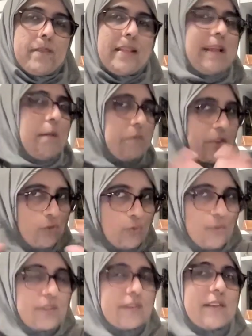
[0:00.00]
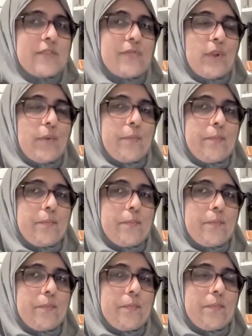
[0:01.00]
And that makes you successful.
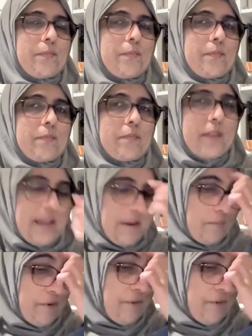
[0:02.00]
Okay.